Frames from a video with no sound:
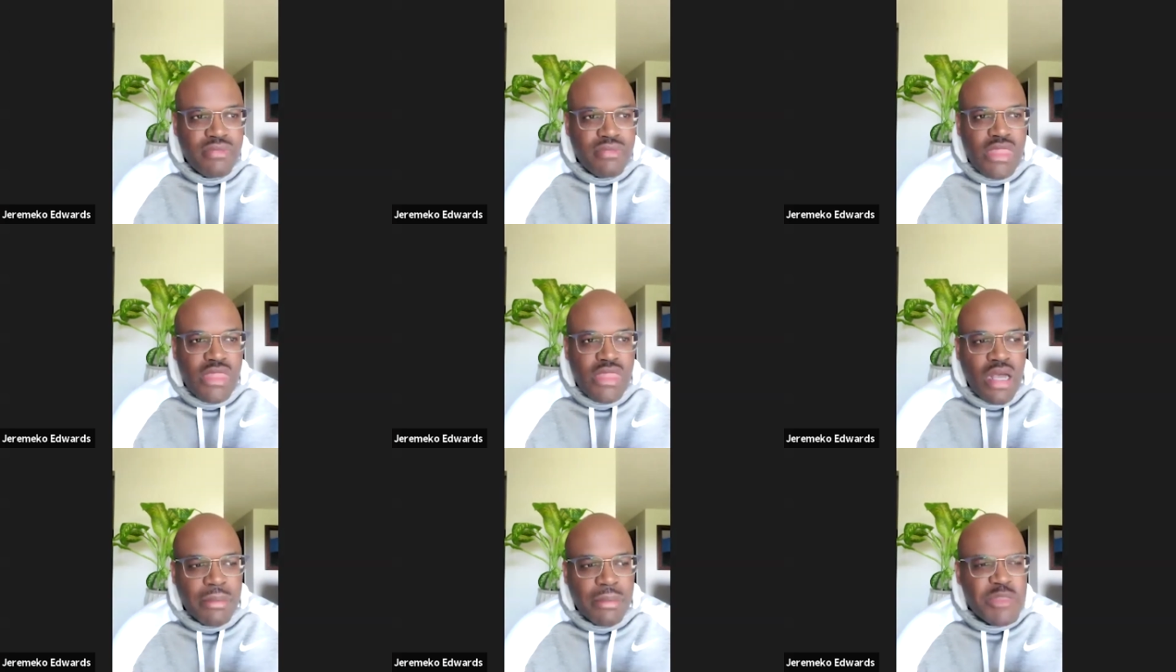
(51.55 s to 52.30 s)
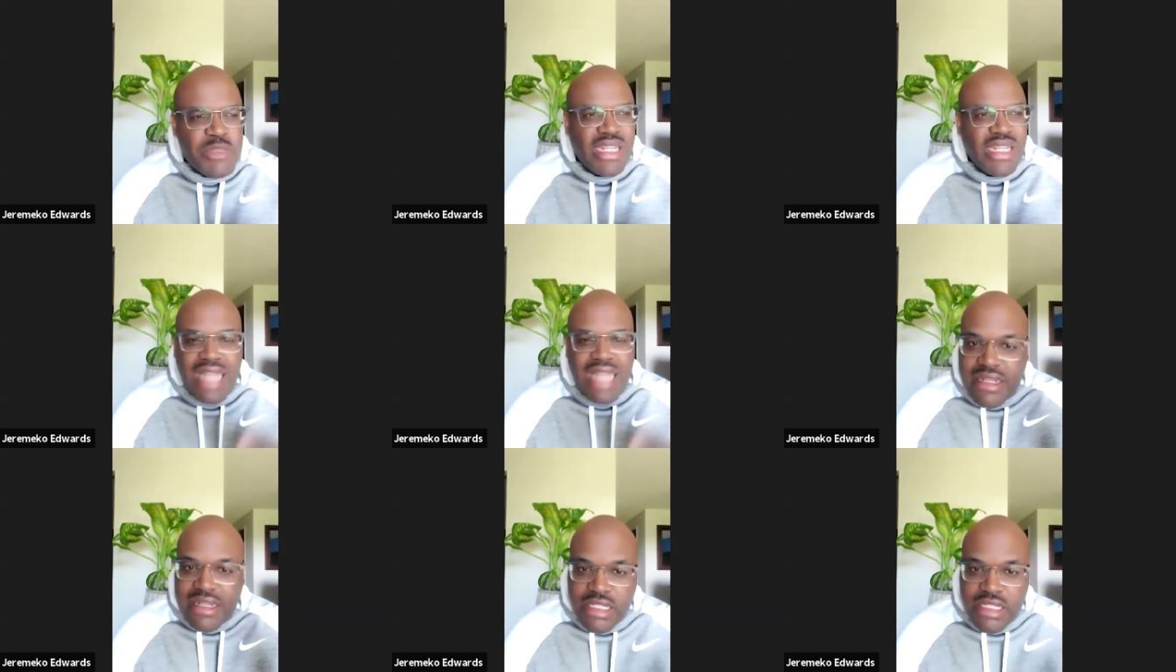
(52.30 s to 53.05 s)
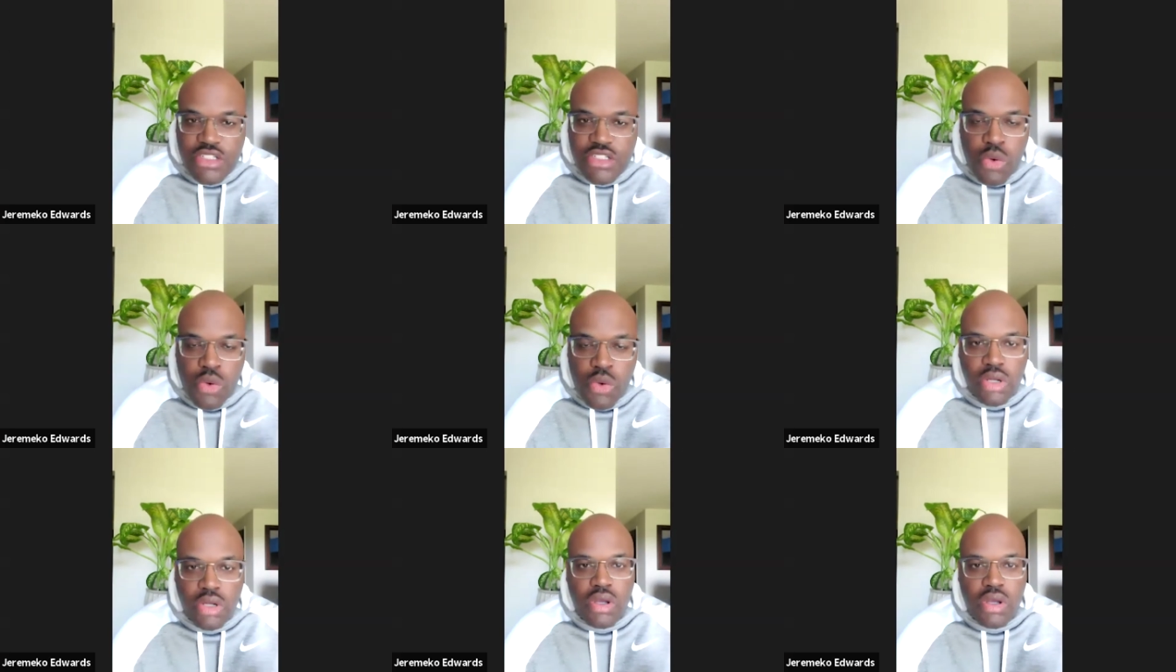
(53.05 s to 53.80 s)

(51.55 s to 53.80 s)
um, there's been a lot of things going on.